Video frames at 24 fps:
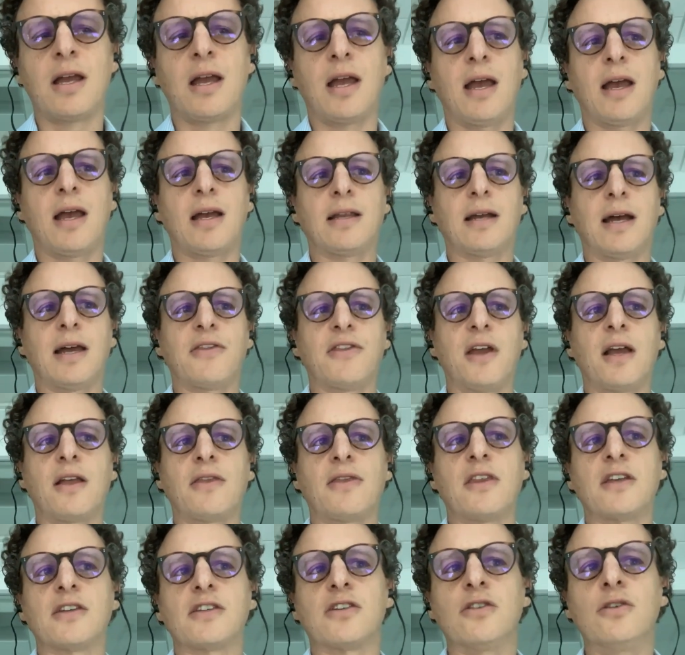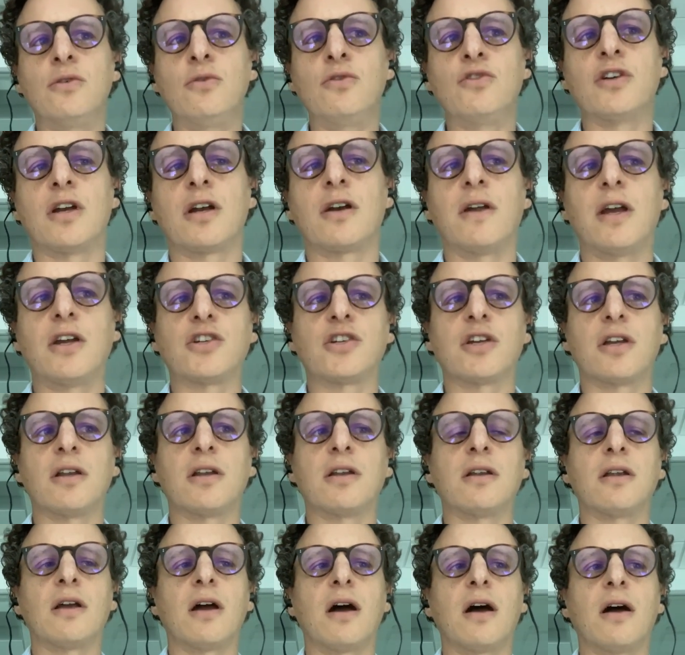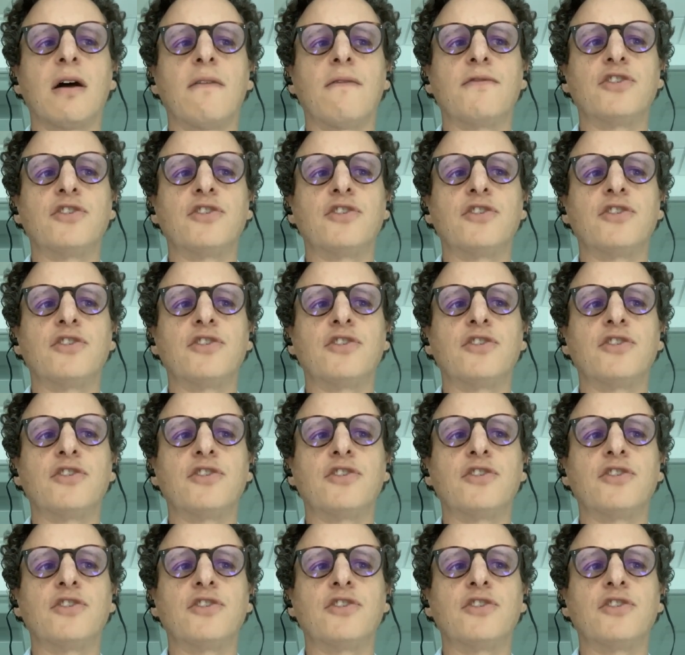And I think this new generation of